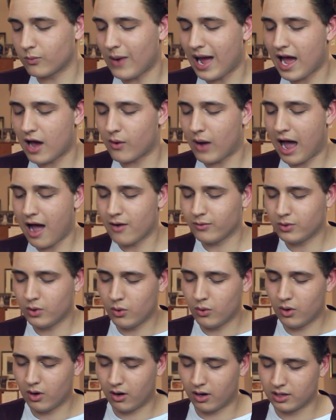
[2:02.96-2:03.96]
Wow, the Jelly
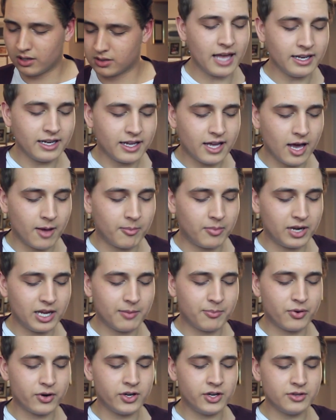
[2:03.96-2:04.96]
Belly Candy
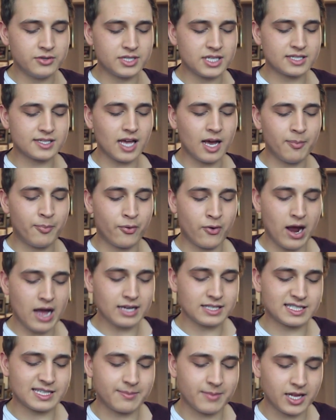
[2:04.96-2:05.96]
Company produces
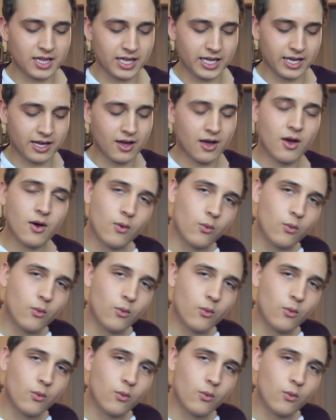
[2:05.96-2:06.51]
approximately